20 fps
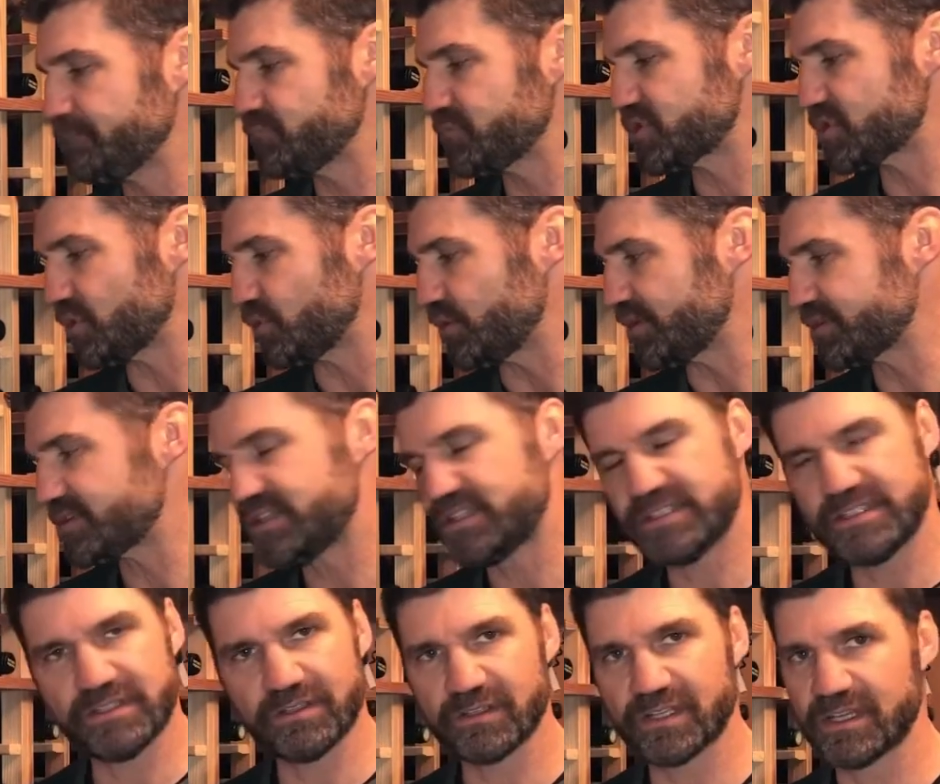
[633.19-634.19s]
So there's
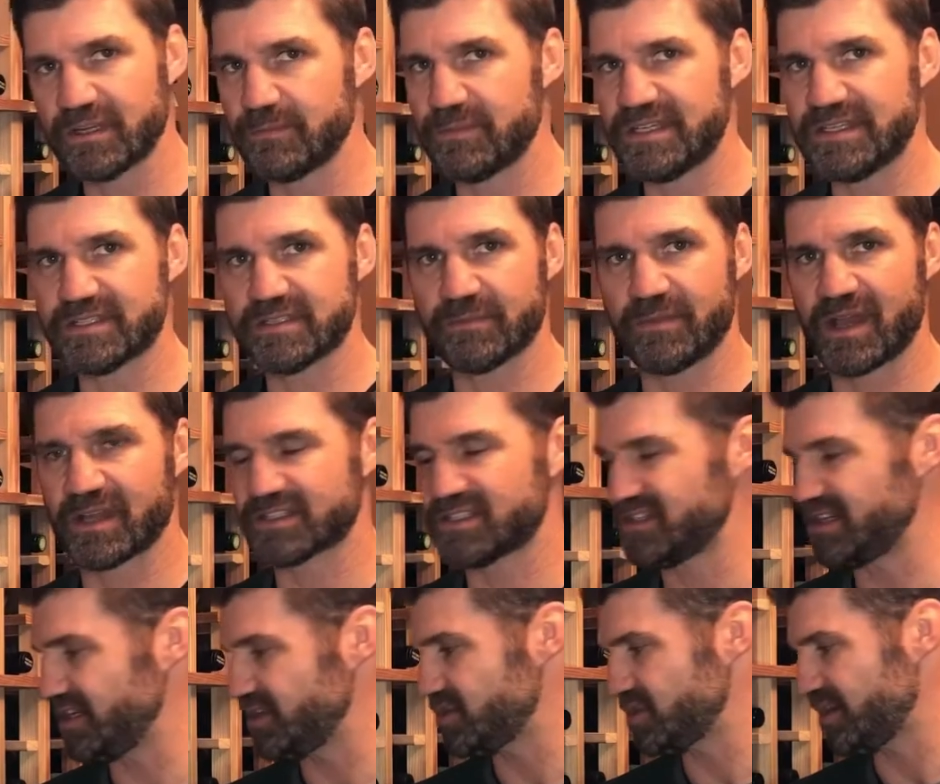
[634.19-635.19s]
still going to be some
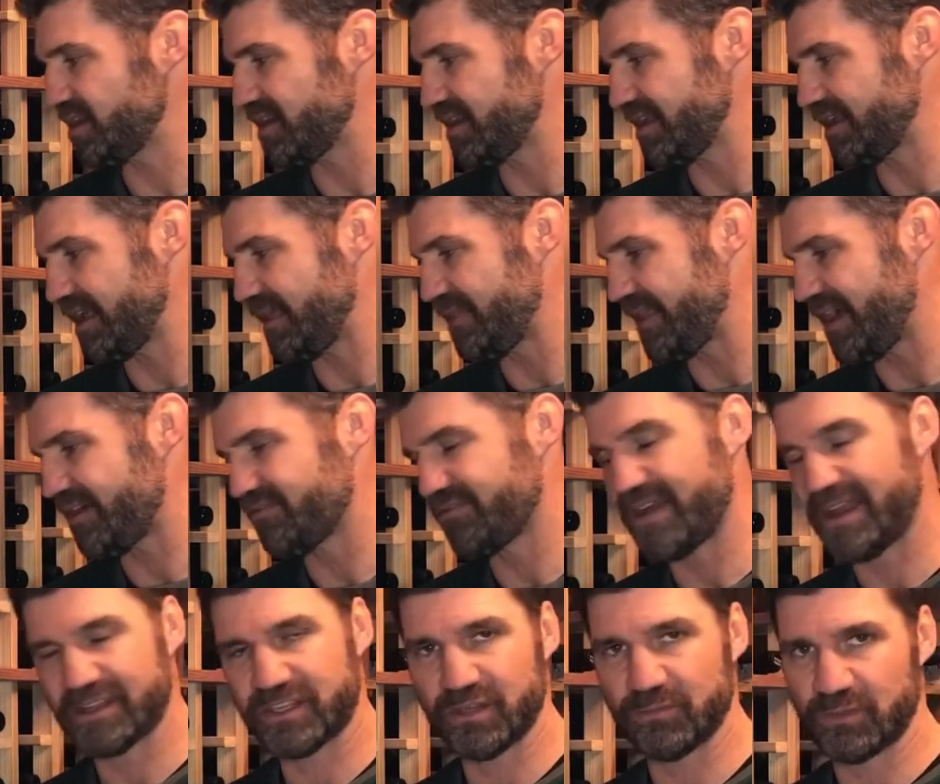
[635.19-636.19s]
oxidation, and that
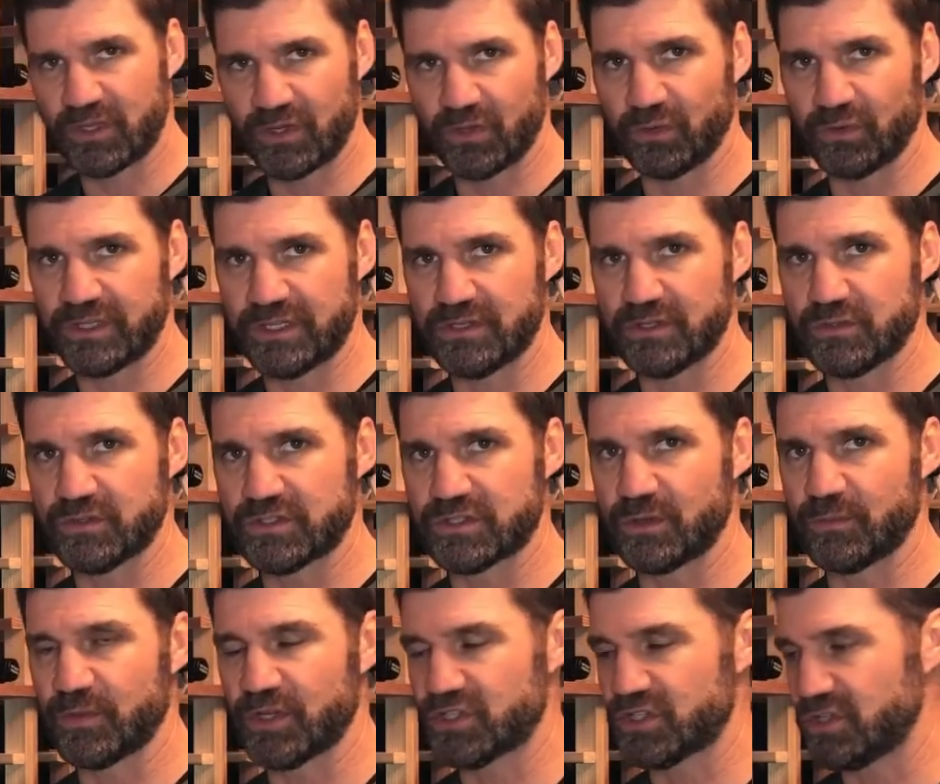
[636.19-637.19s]
vacuum can only do so
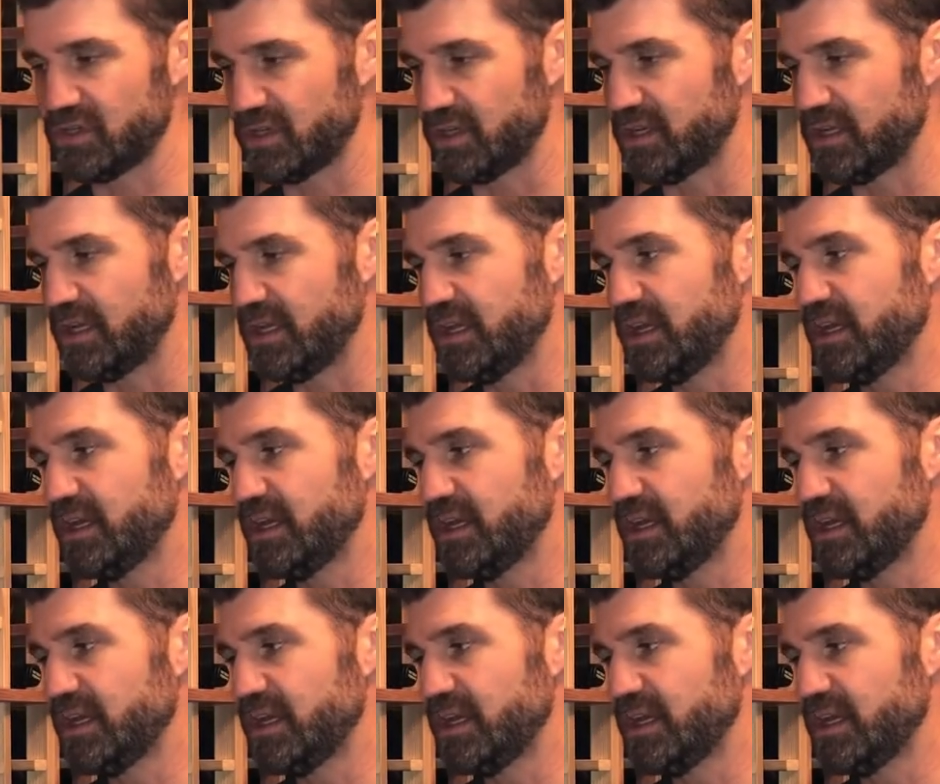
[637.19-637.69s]
much good.